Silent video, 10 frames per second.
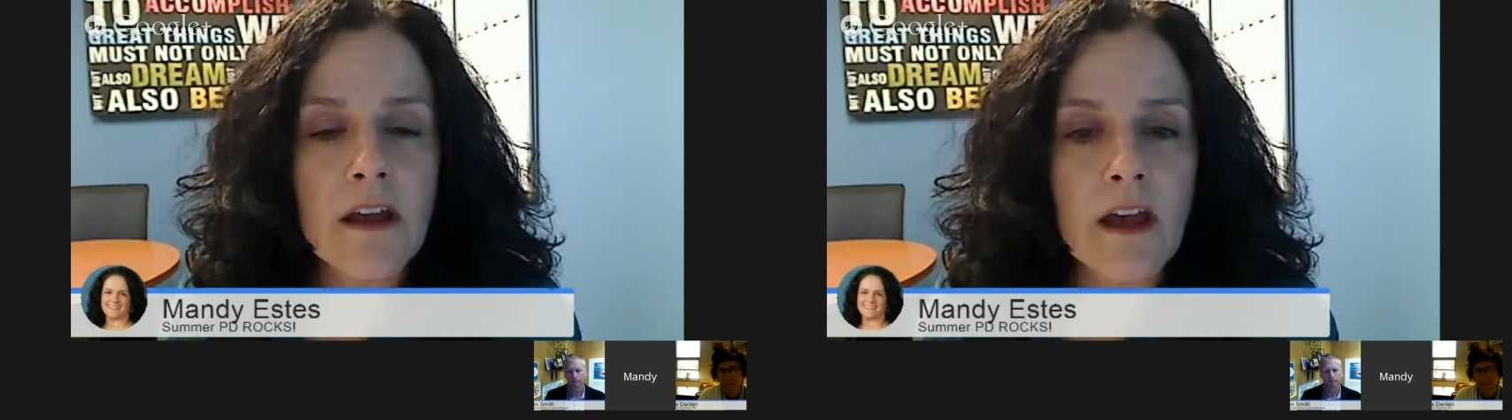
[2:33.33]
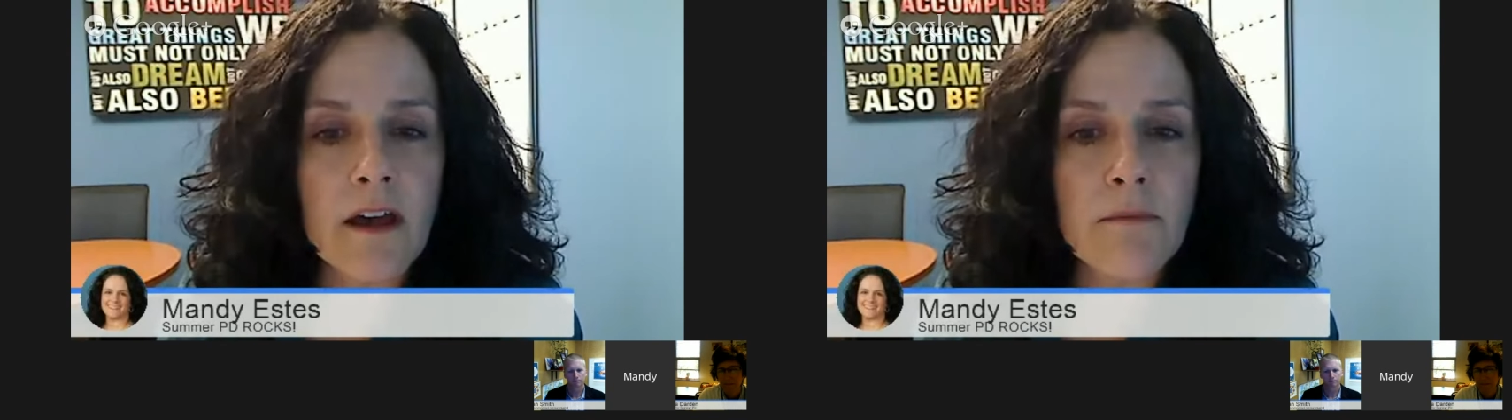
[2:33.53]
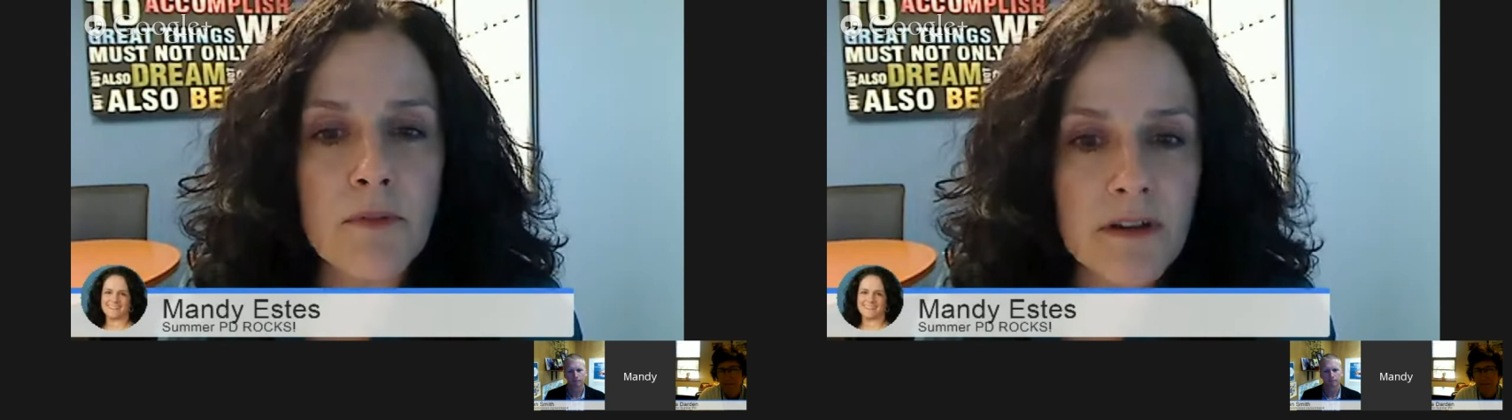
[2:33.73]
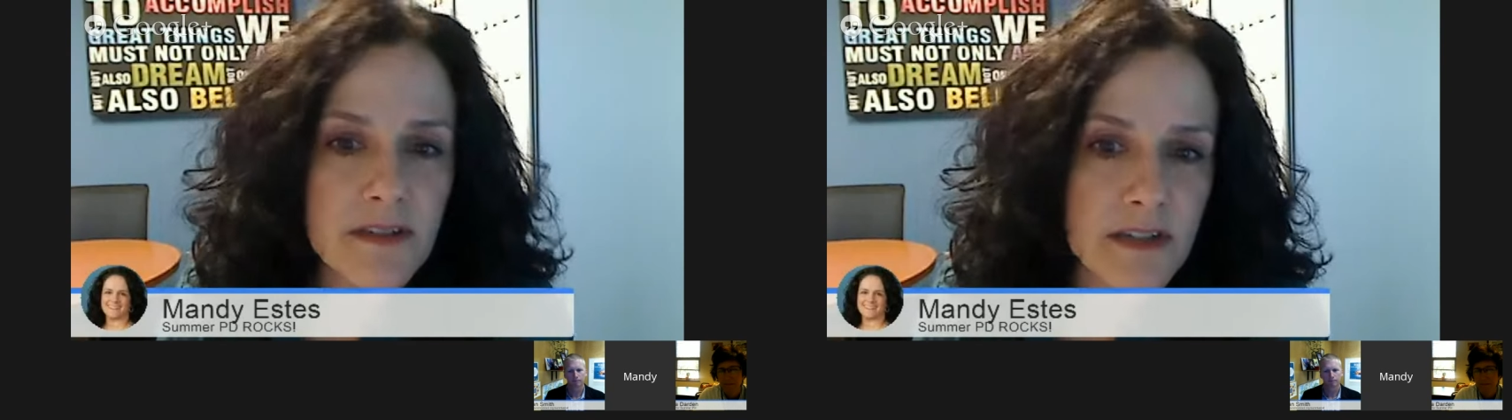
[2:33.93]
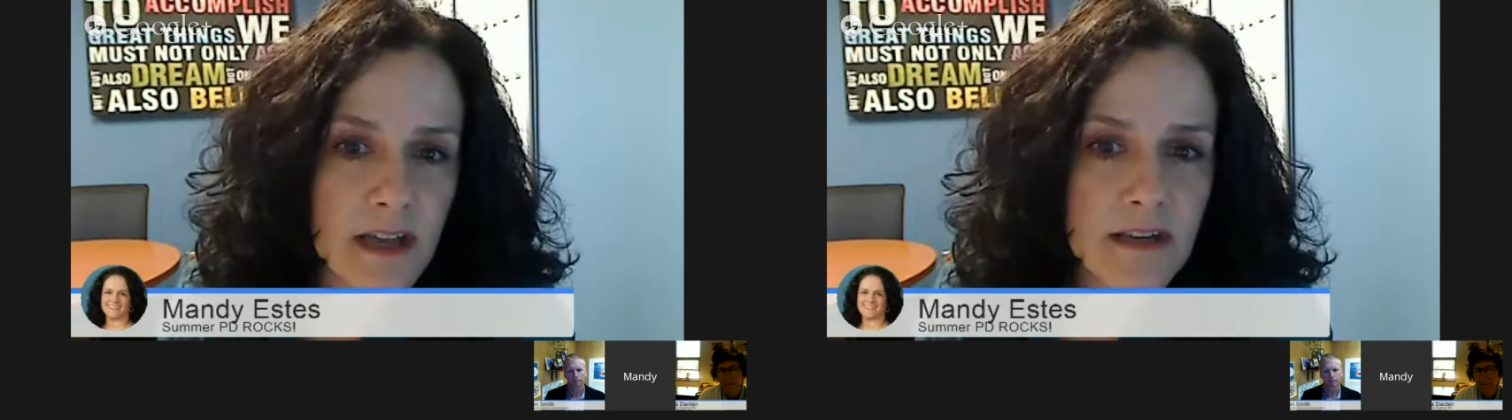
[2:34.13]
book
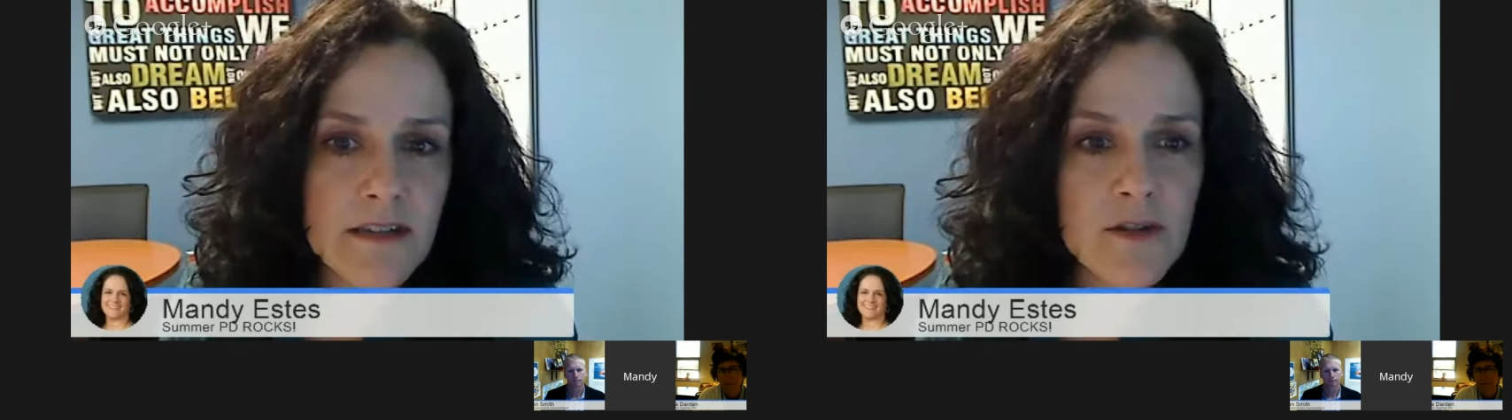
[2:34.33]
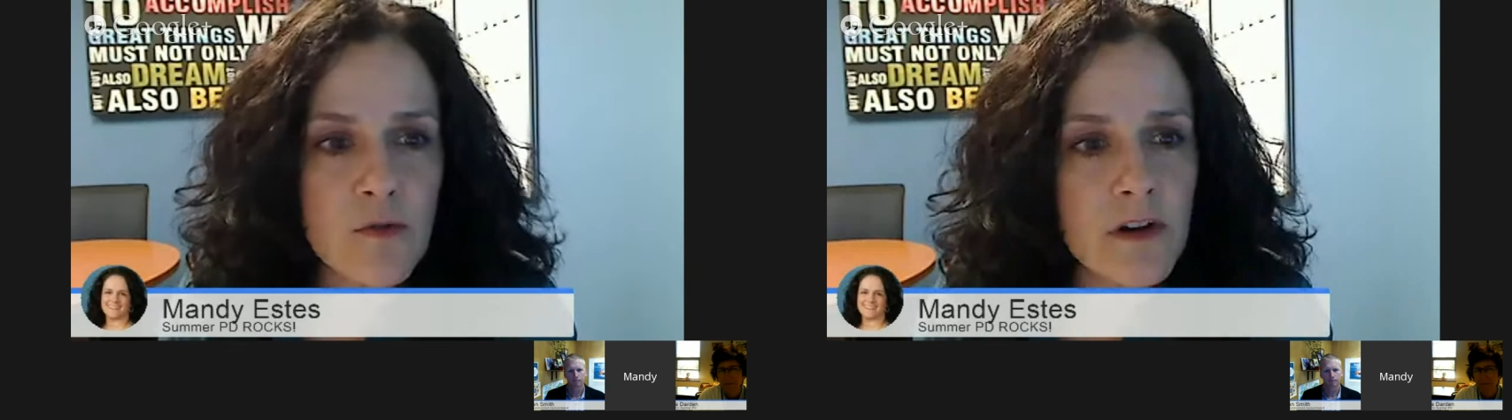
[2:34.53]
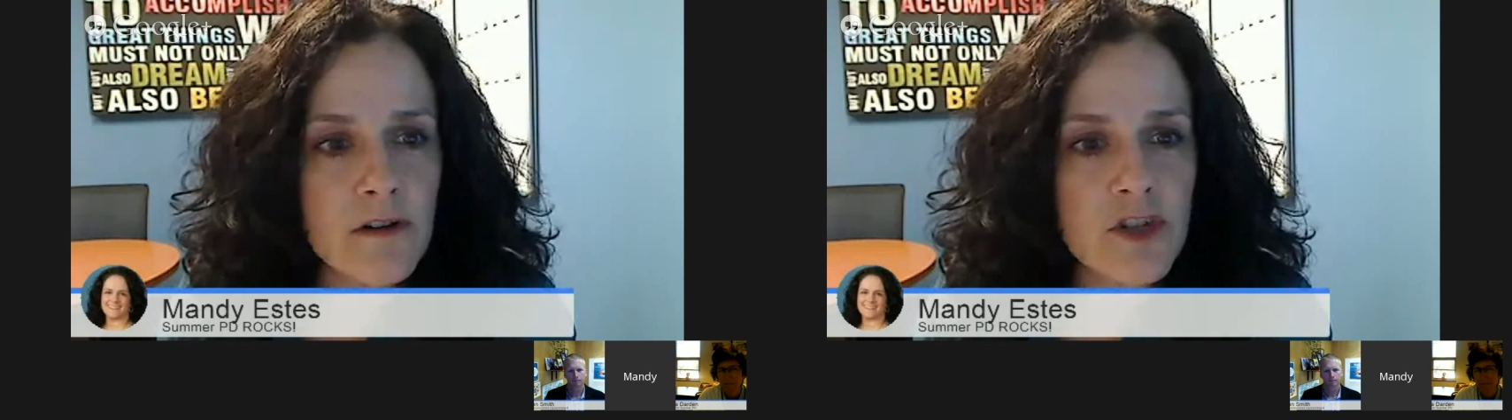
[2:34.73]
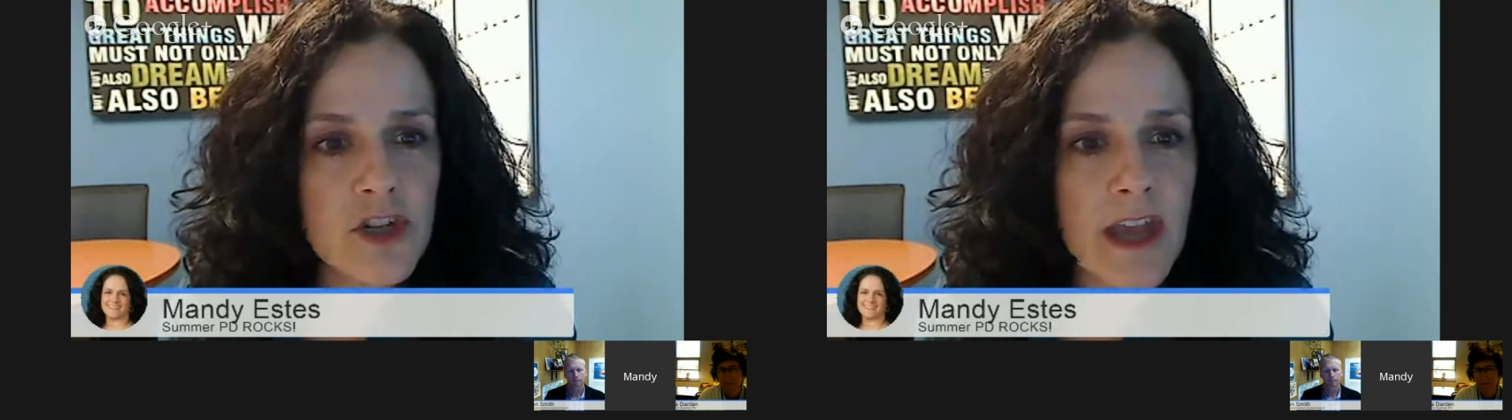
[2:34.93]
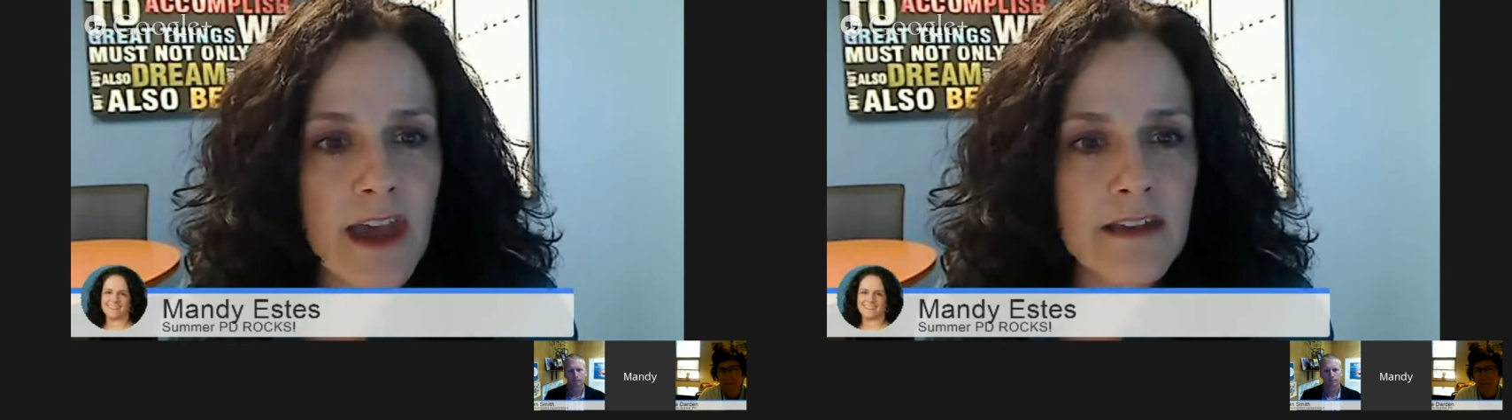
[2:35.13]
studies, Twitter
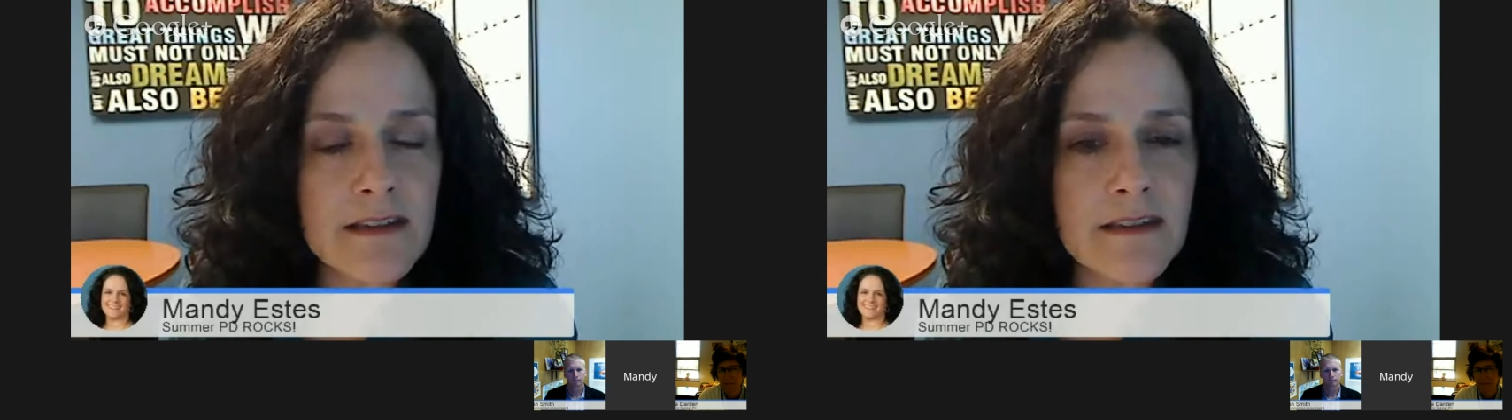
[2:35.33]
chats.